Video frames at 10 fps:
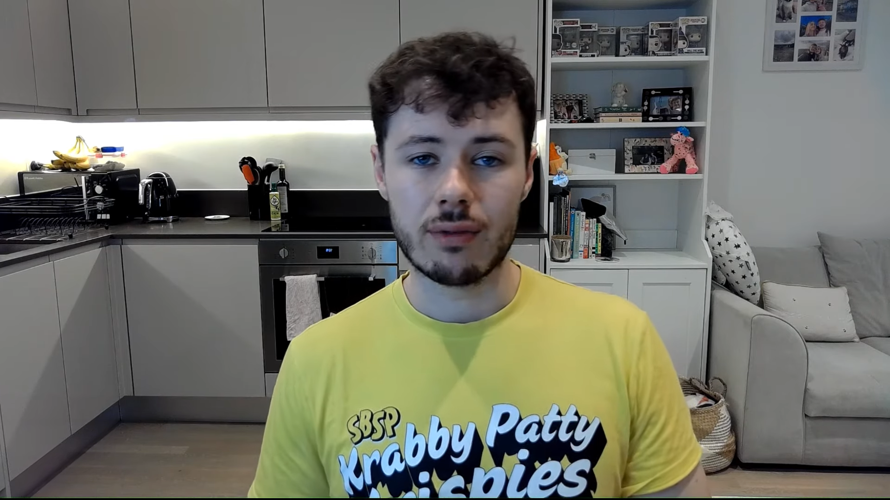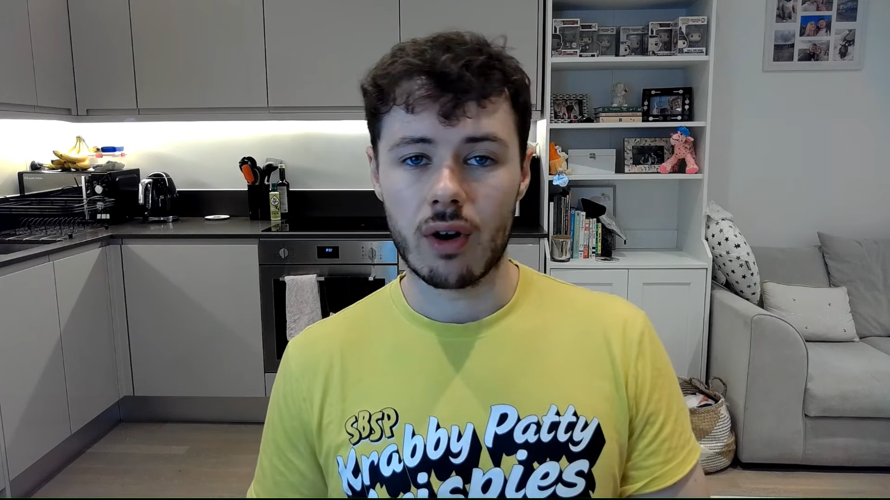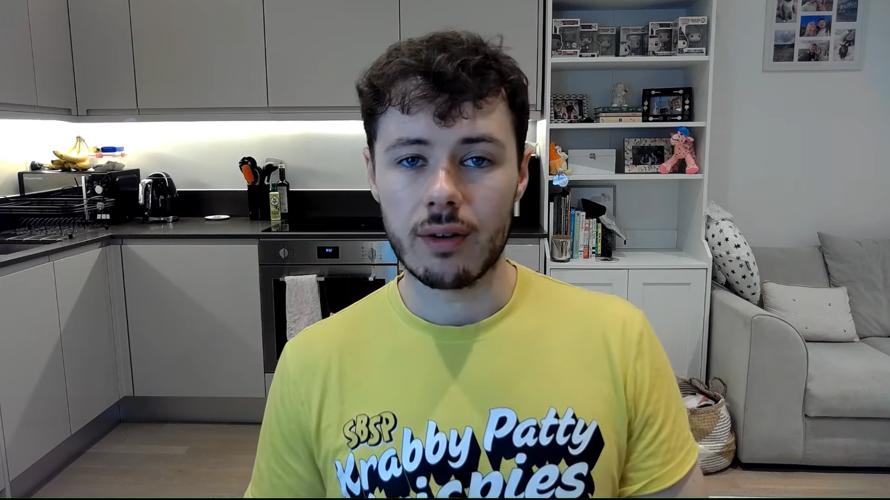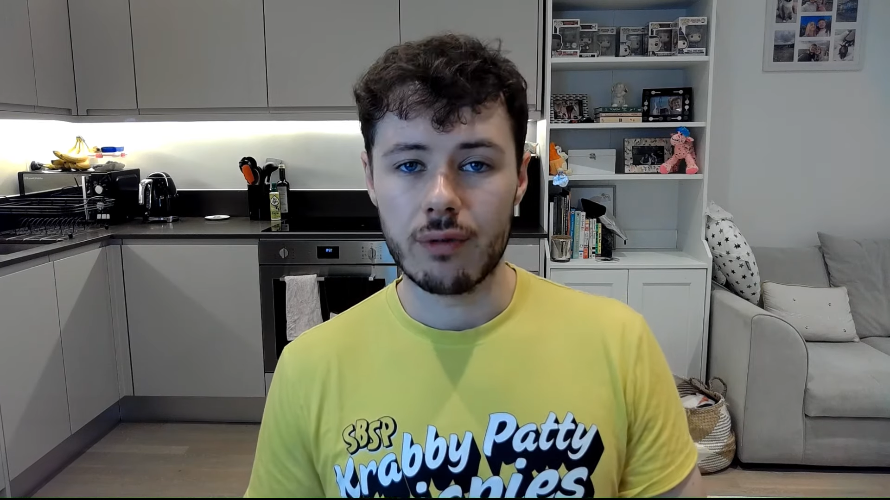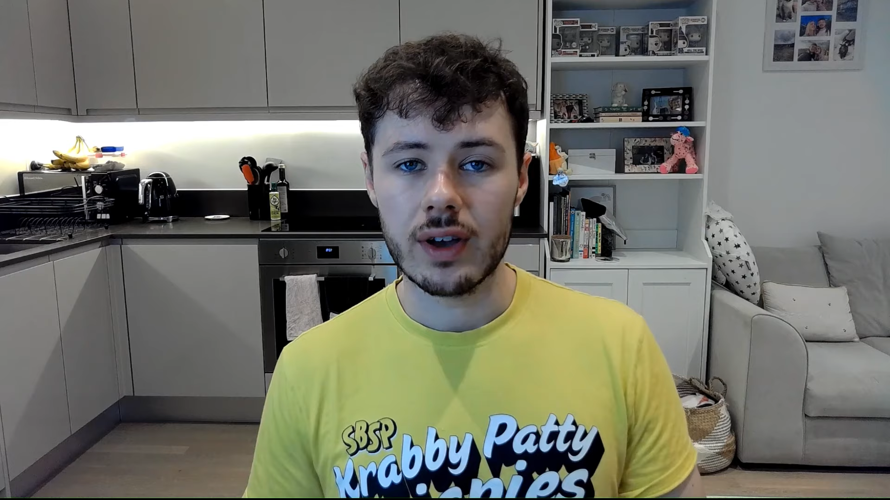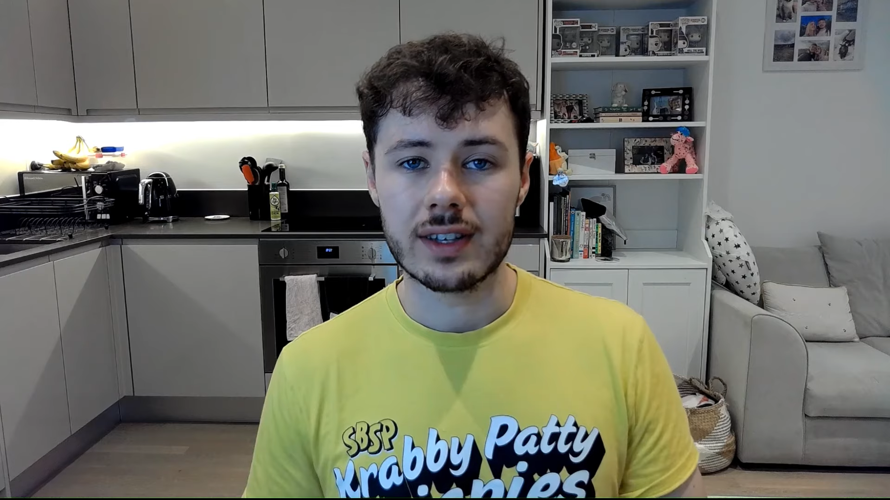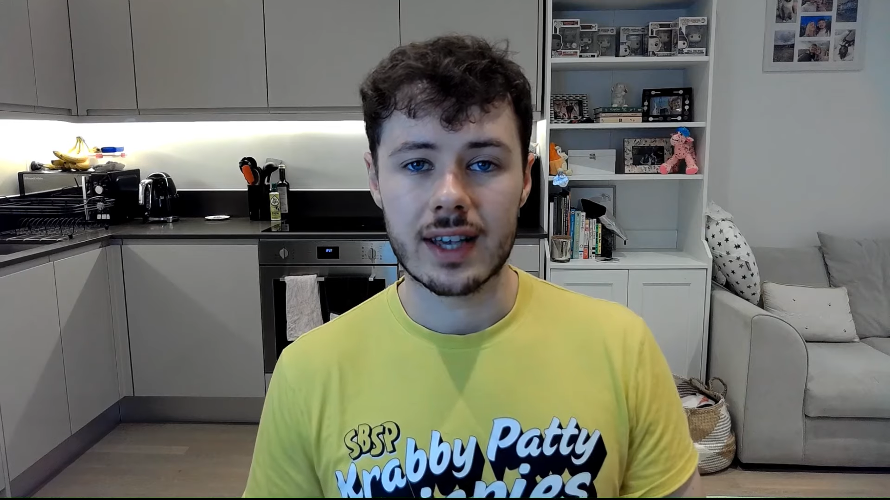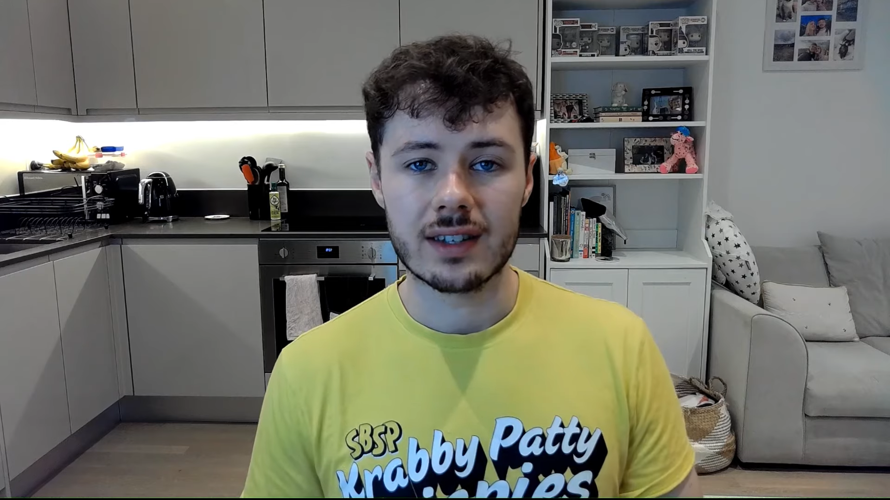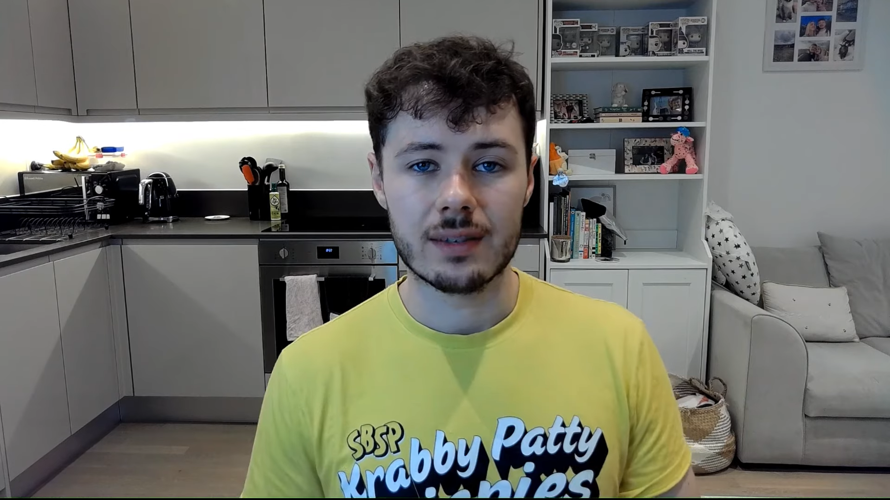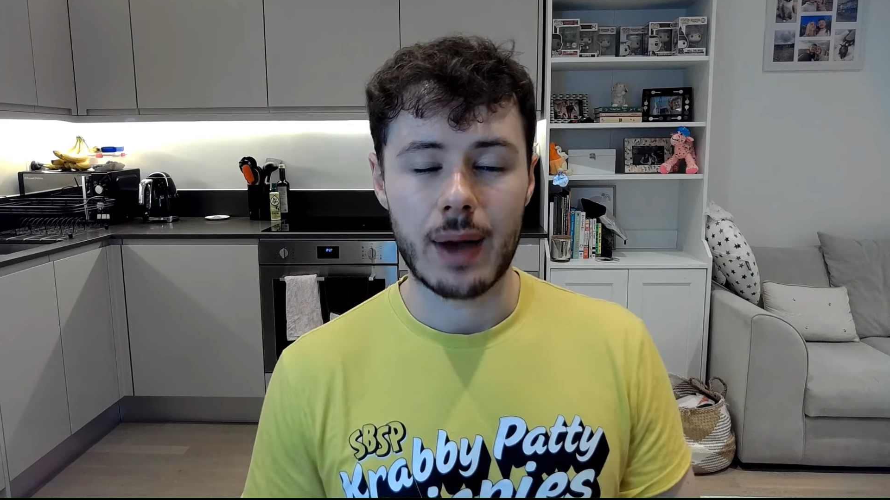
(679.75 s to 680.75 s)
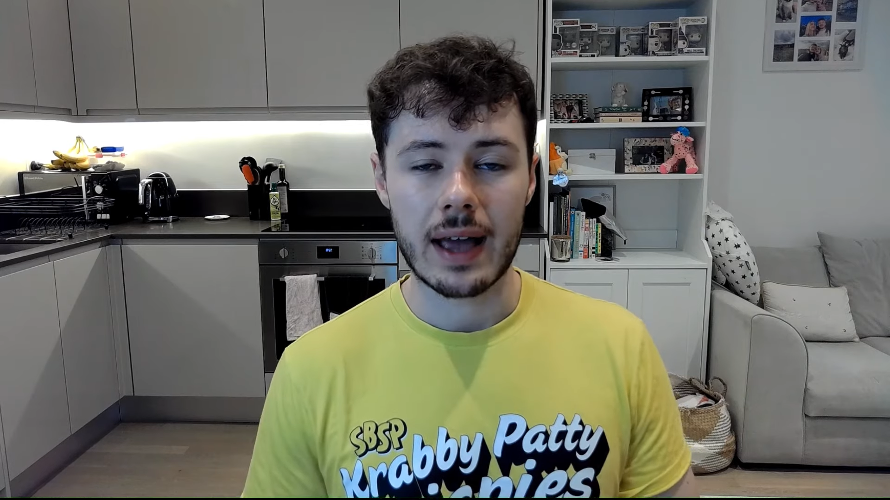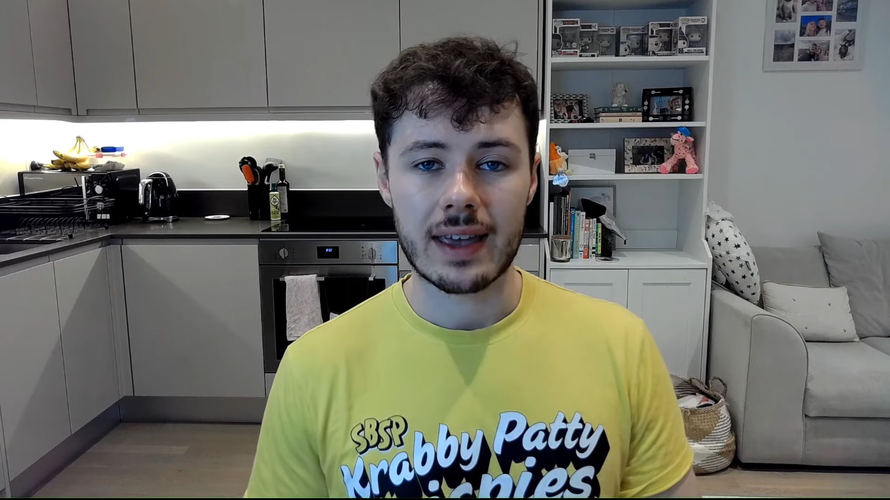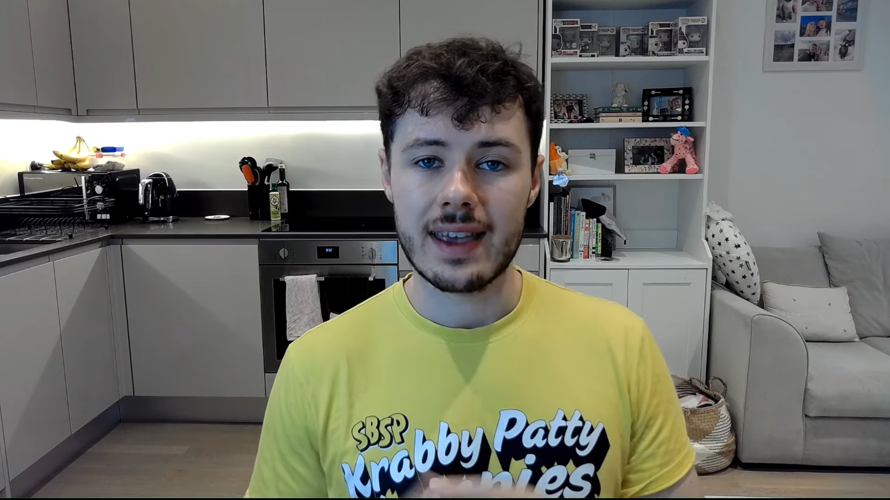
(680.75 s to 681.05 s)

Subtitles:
right-footed centre-back.